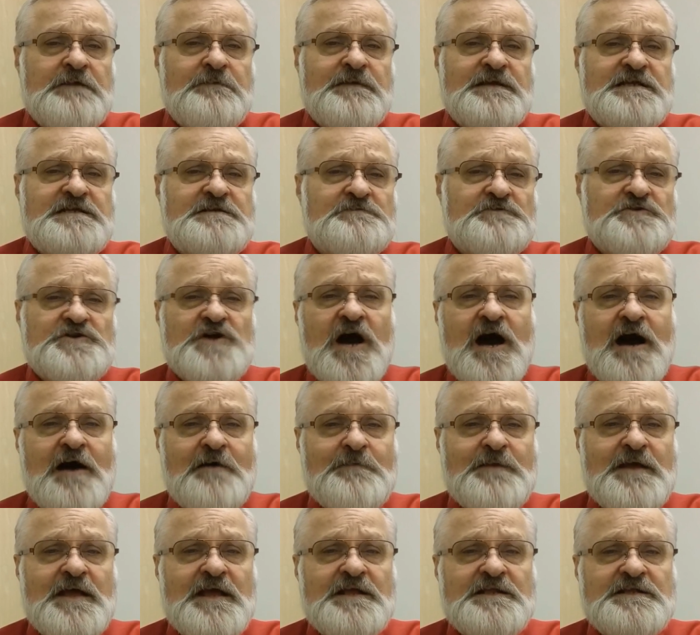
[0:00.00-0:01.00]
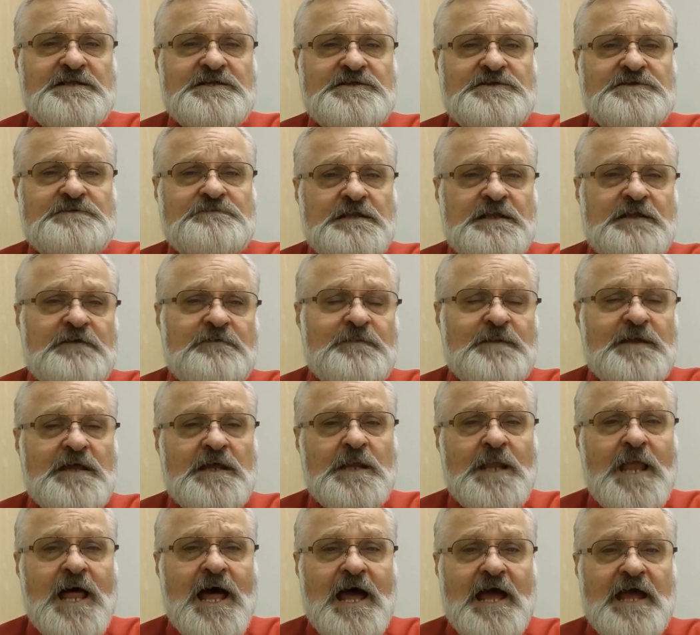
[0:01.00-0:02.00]
leave me some comments, leave me
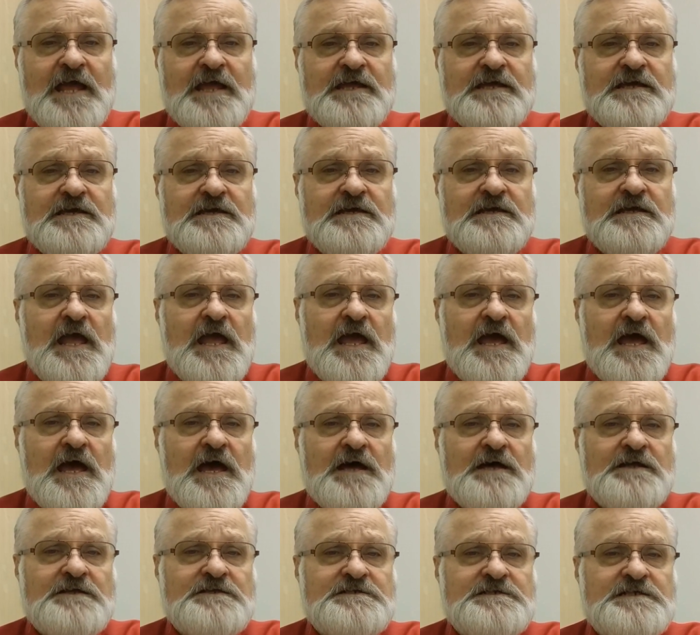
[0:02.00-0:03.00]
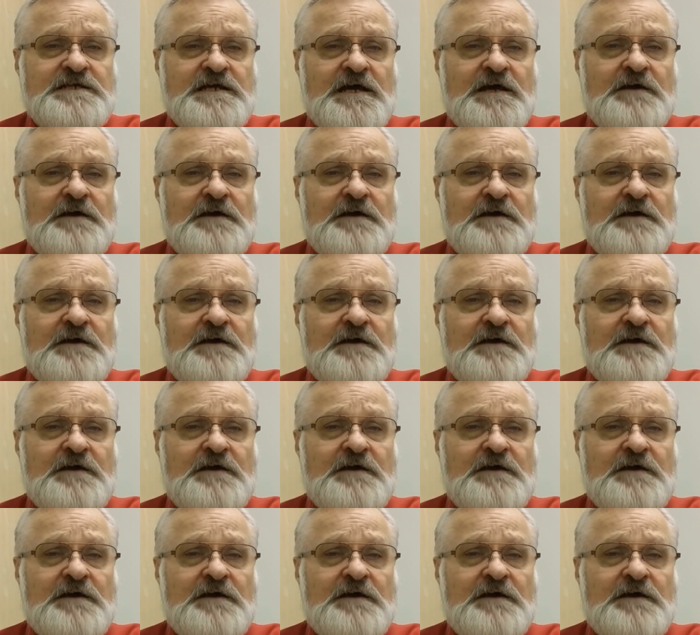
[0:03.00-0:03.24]
a like, and